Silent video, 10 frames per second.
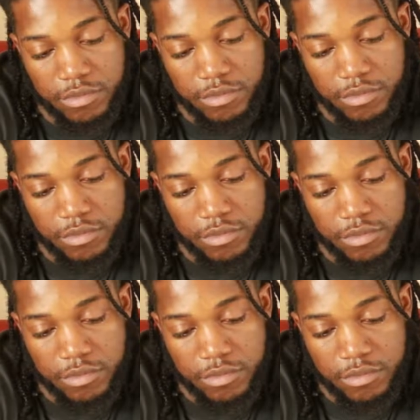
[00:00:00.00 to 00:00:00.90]

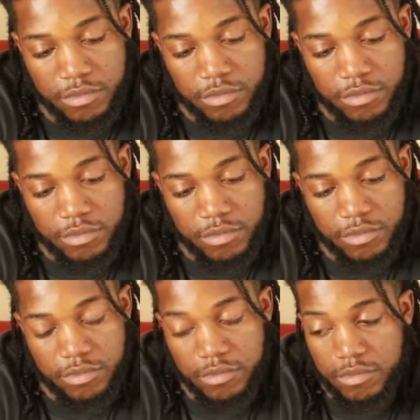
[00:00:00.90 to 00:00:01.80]

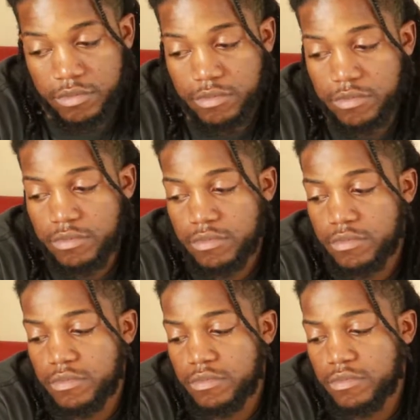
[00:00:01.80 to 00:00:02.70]

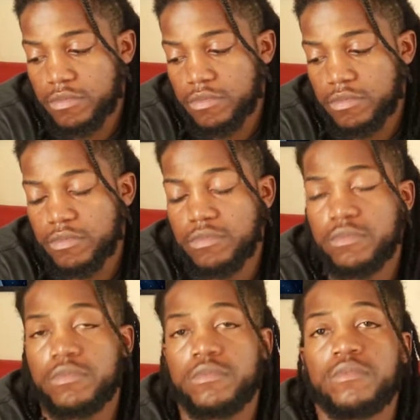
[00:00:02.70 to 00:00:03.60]

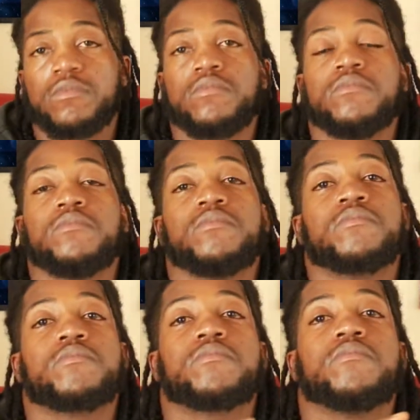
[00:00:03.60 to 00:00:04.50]

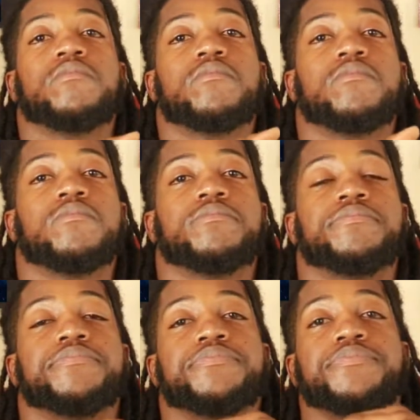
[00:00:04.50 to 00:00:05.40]

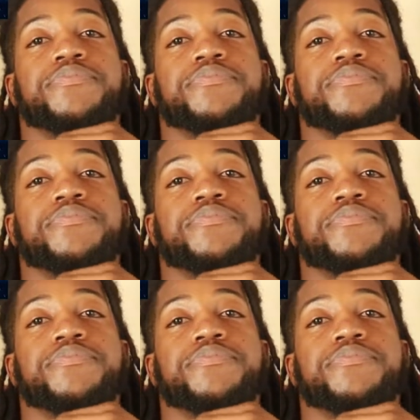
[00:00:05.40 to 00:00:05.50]
The person shown says nothing.